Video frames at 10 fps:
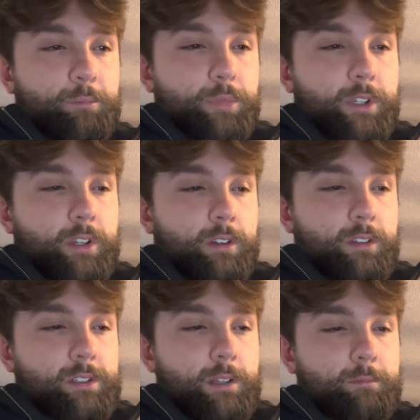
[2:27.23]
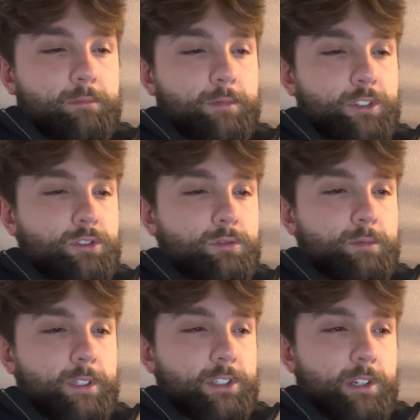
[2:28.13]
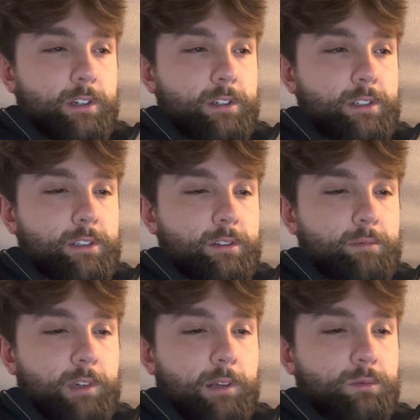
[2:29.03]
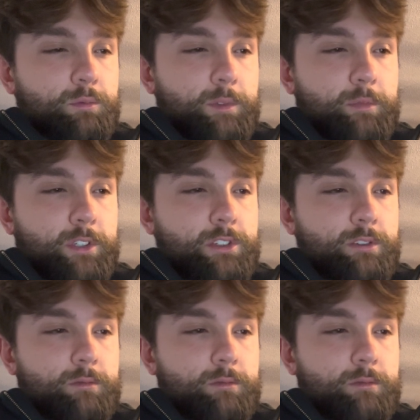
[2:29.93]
because I'm assuming Jerry's going to probably be